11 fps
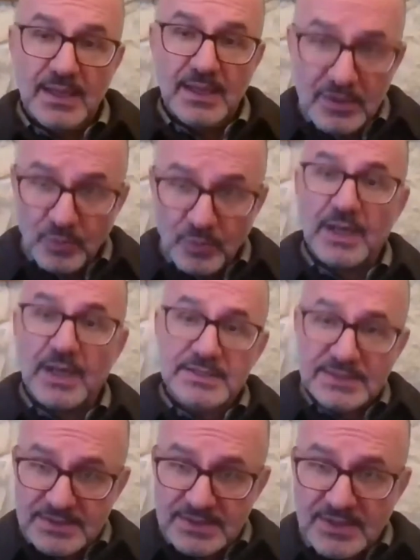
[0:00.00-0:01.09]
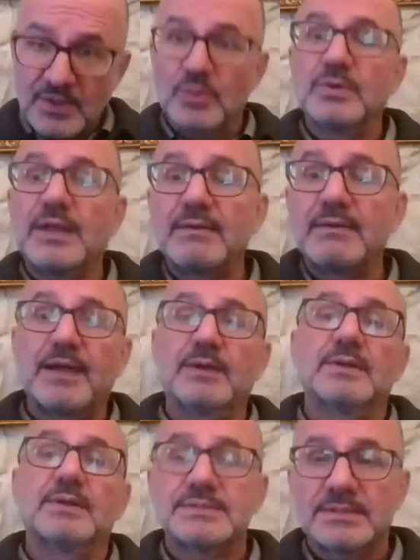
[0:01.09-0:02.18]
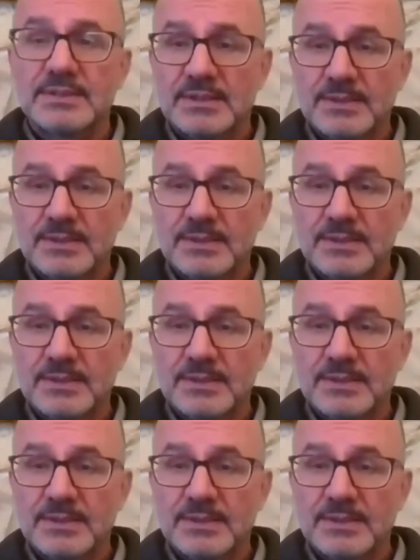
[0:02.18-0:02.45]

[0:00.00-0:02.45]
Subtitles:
It was through non-violence.